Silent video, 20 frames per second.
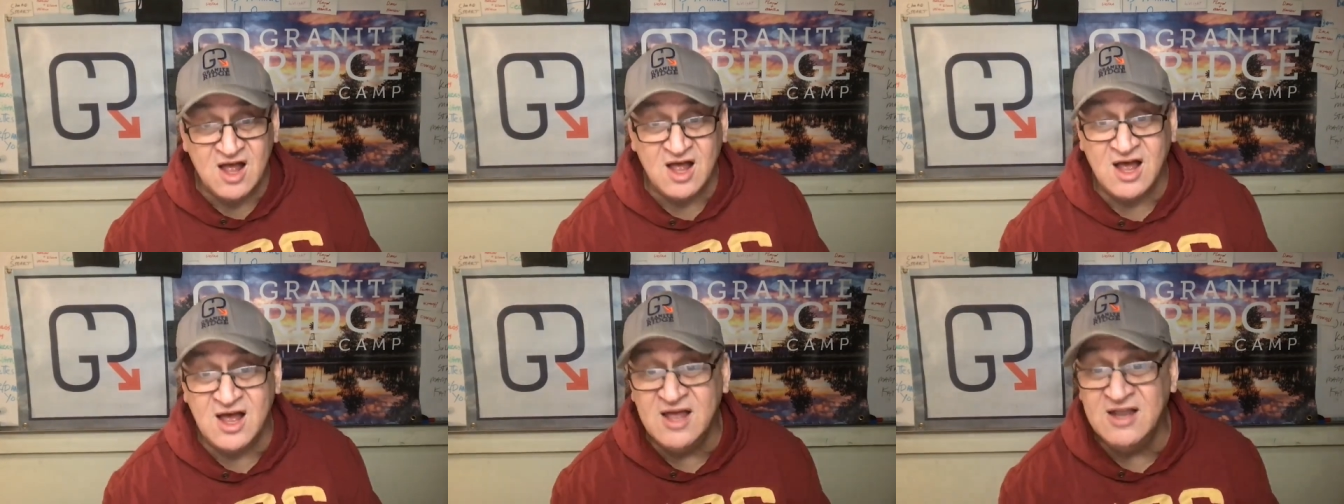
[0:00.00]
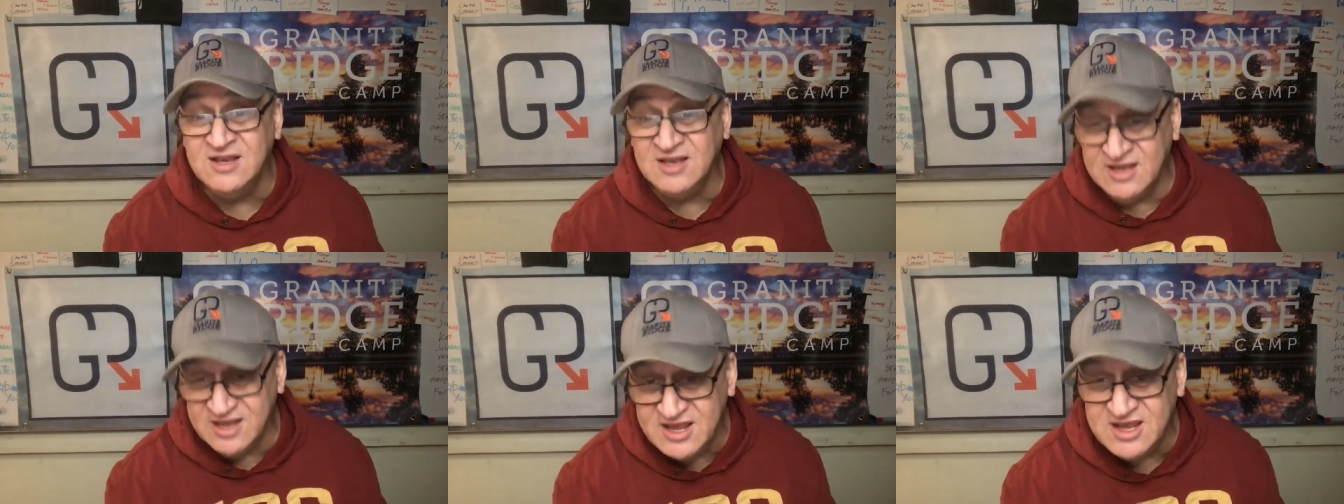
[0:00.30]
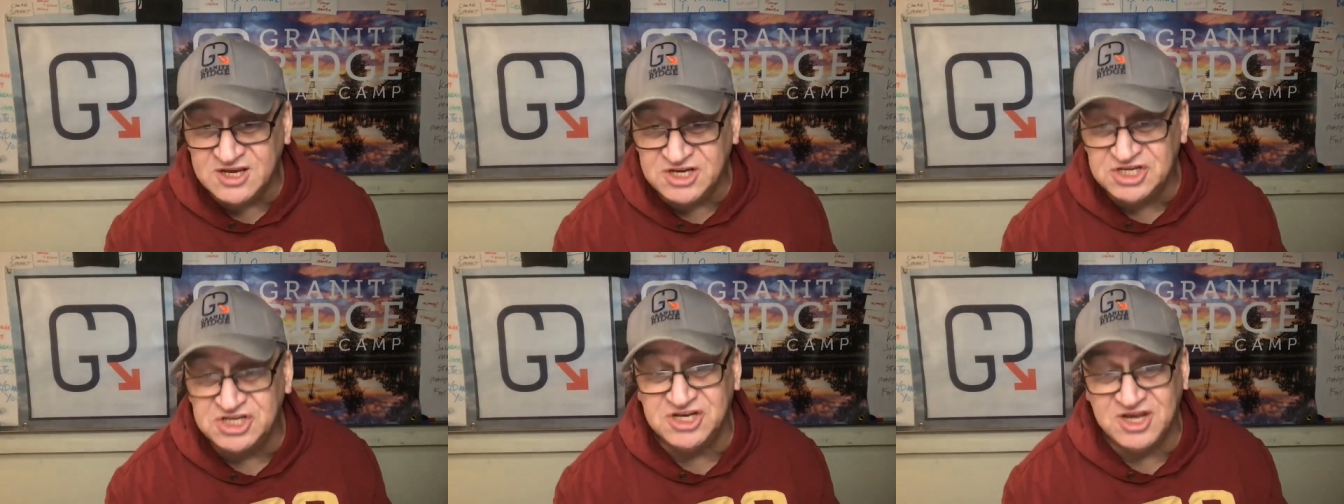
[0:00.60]

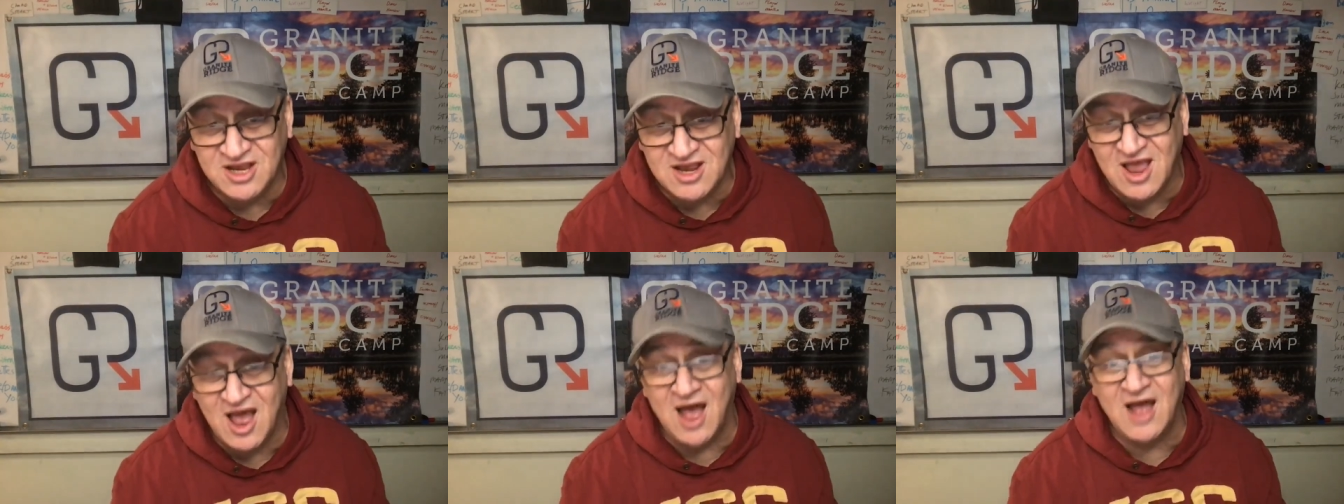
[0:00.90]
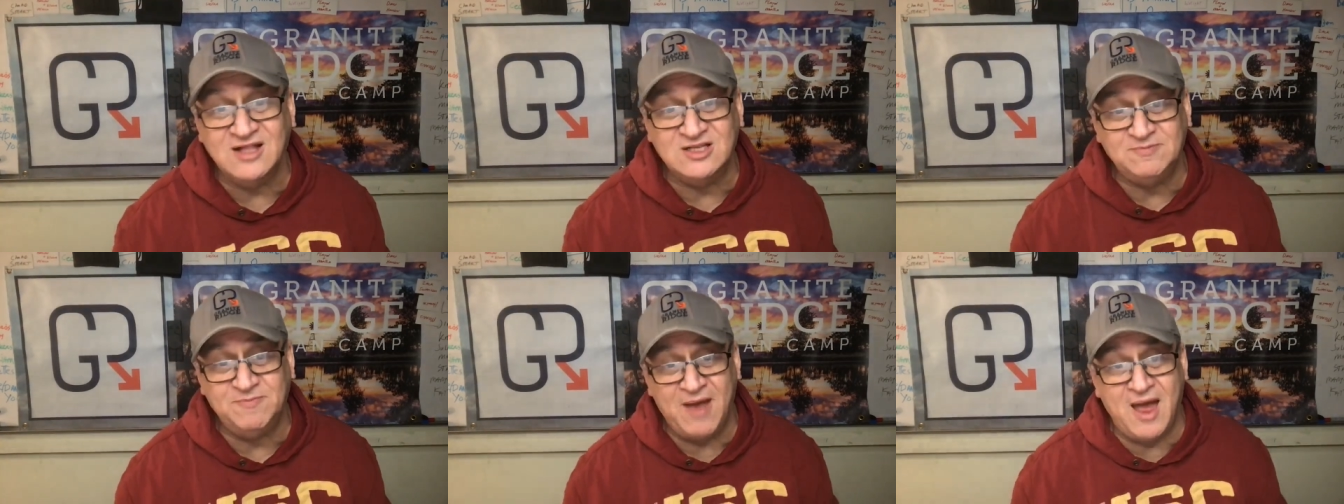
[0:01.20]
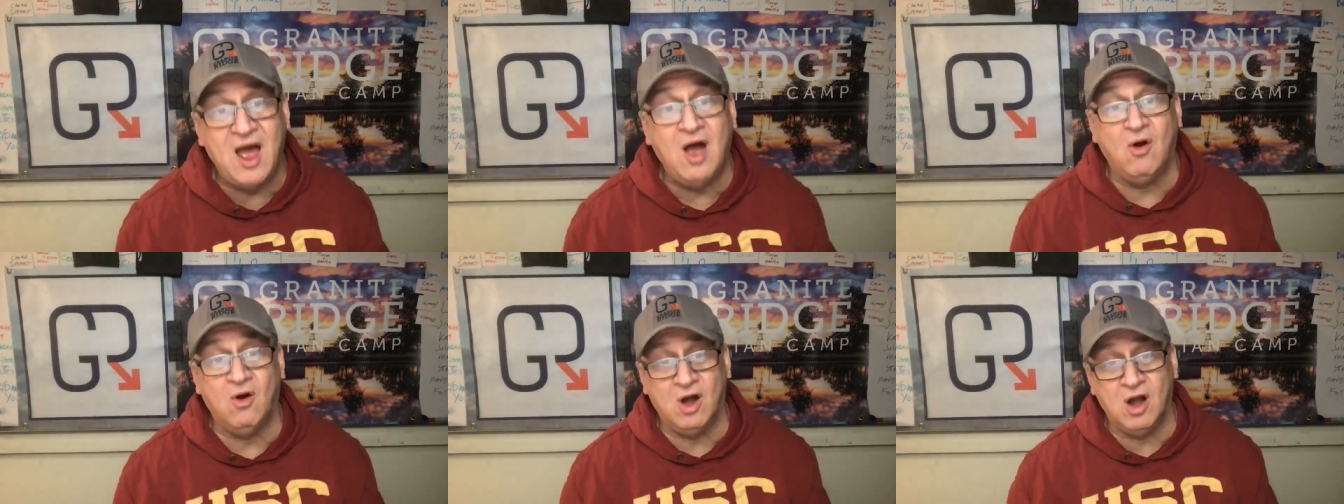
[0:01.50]
unleash God's
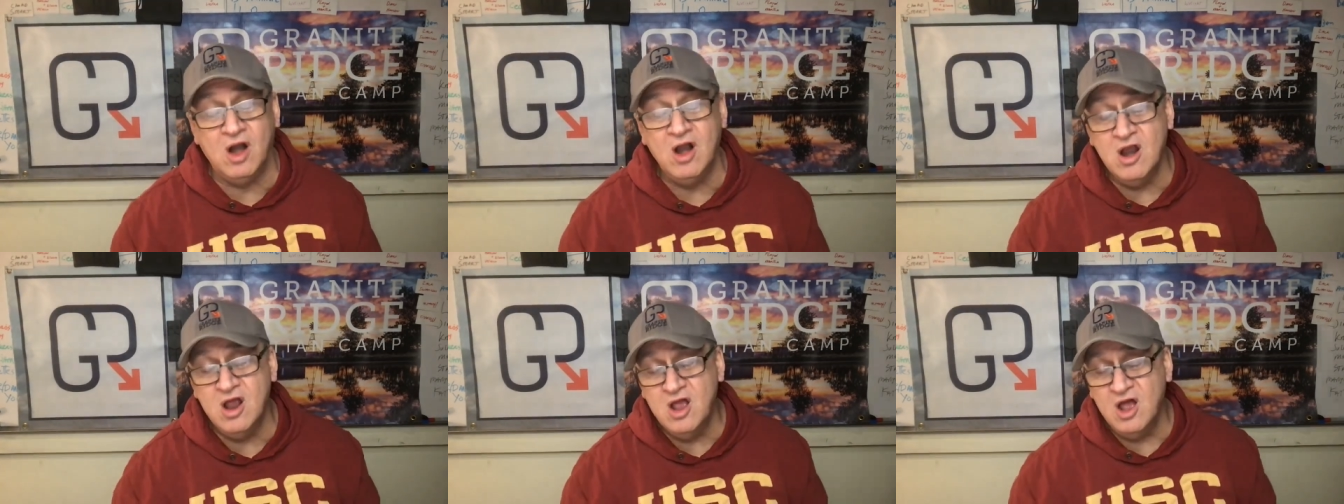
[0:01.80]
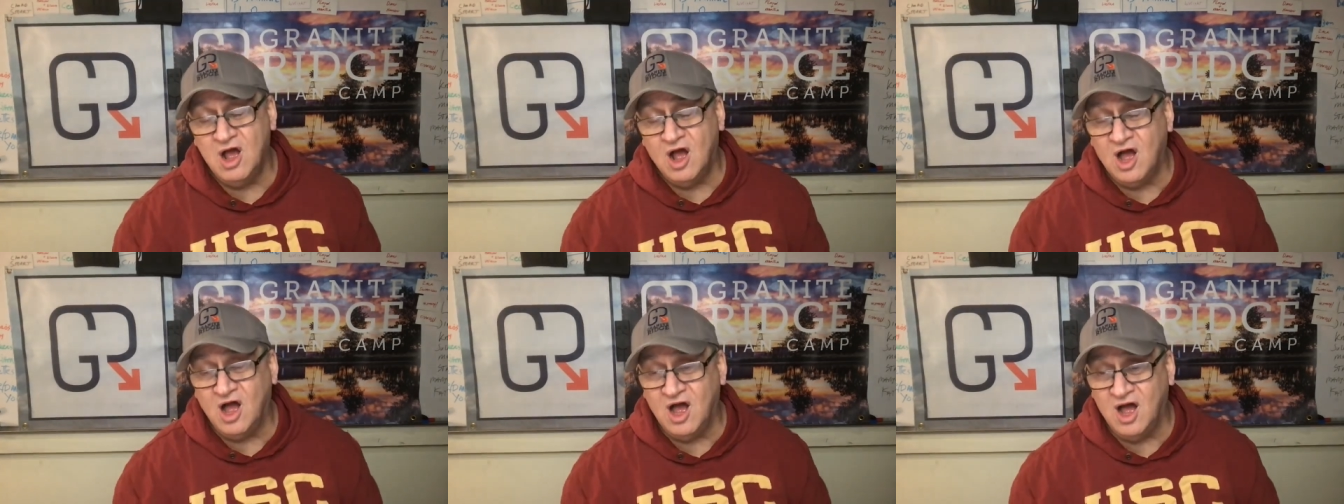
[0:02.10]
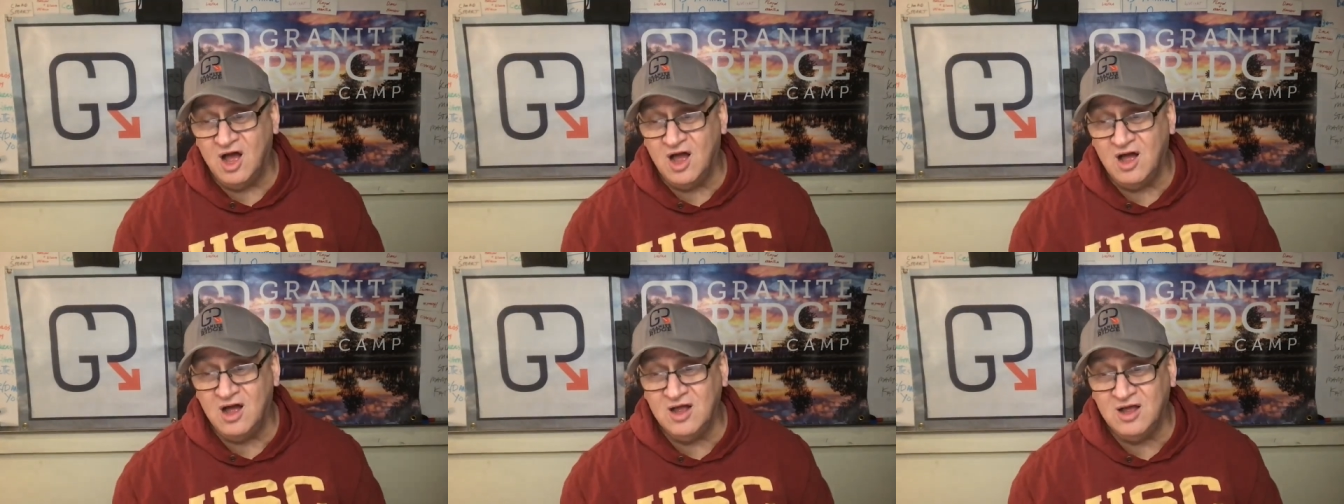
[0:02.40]
power
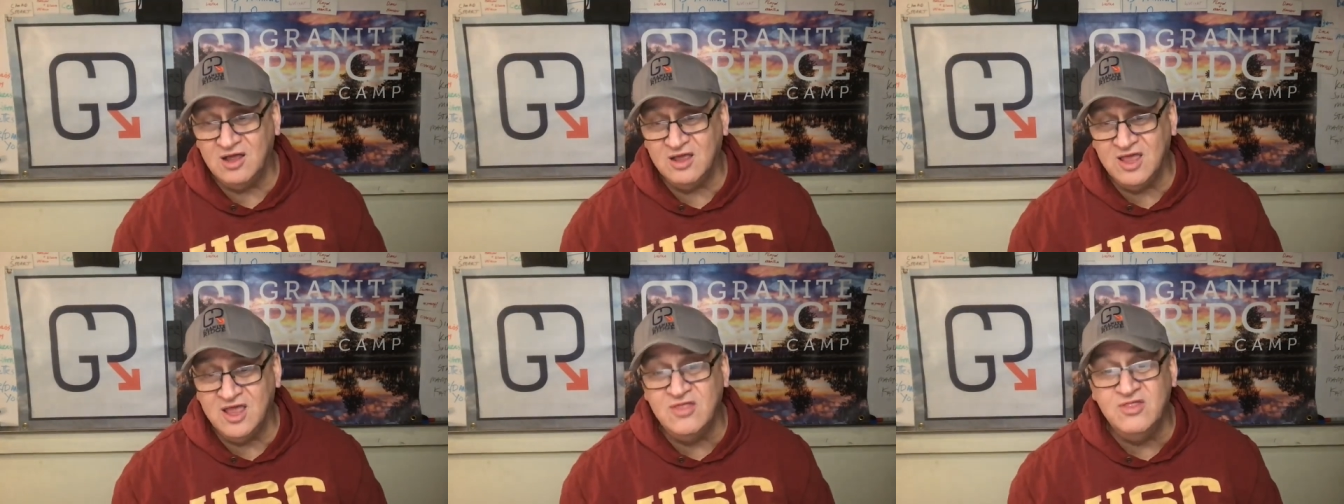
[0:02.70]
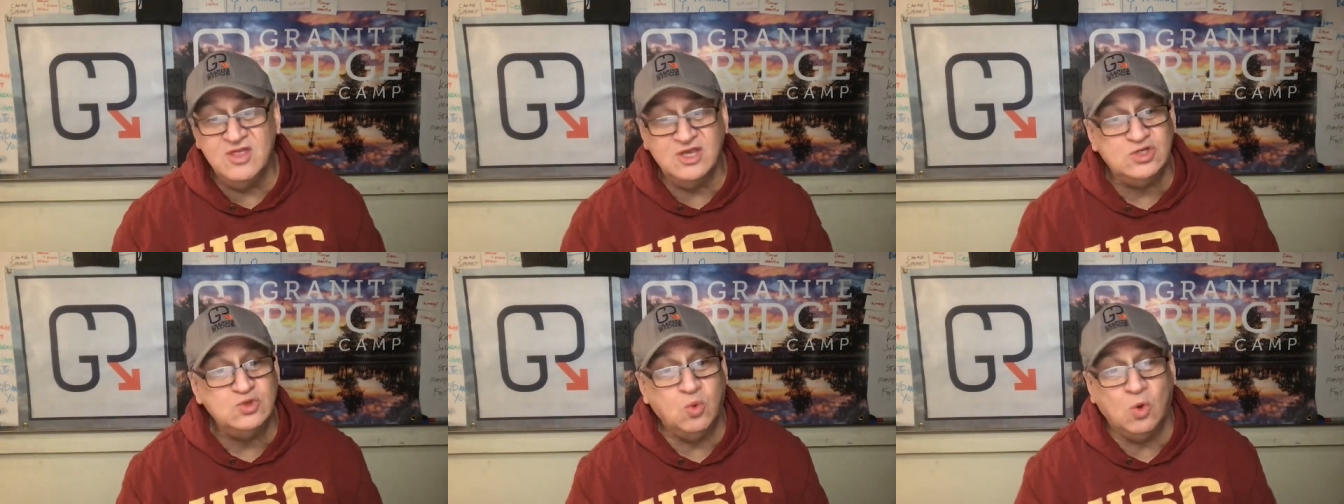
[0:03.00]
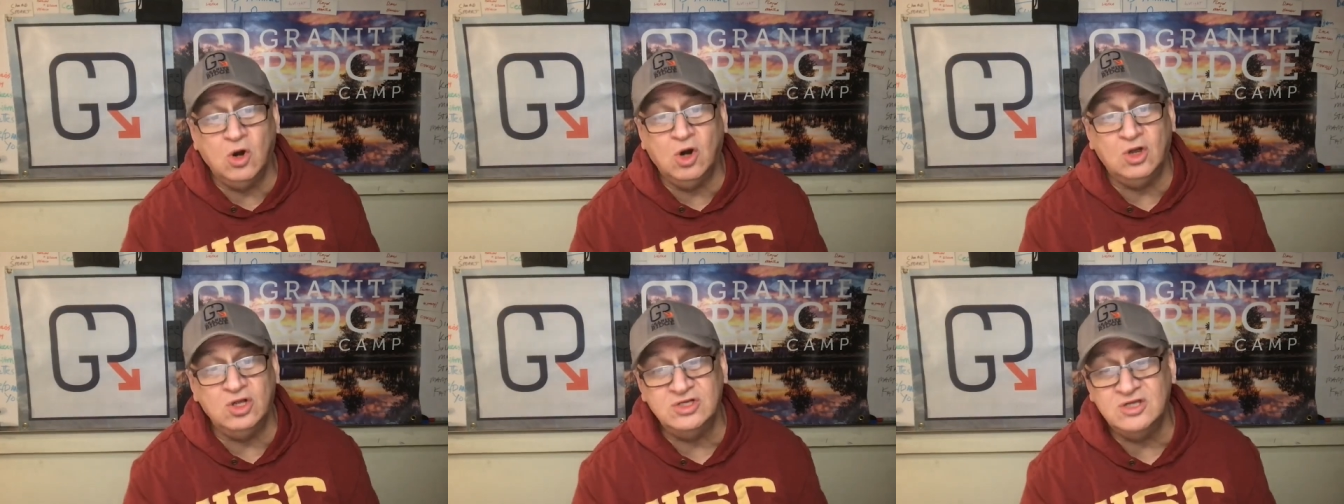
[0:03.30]
uh, in this
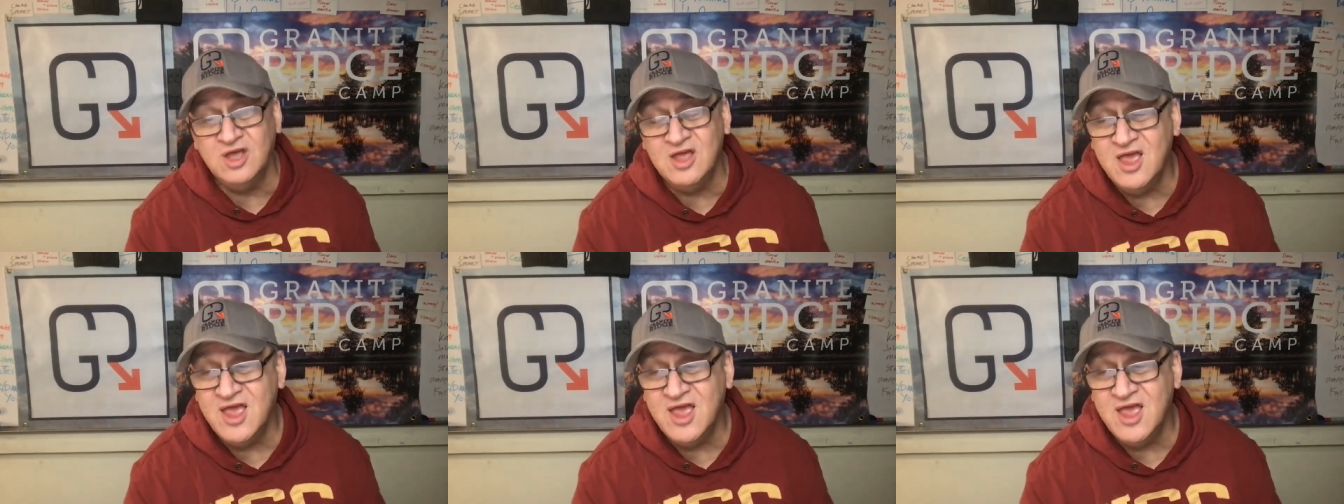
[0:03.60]
world.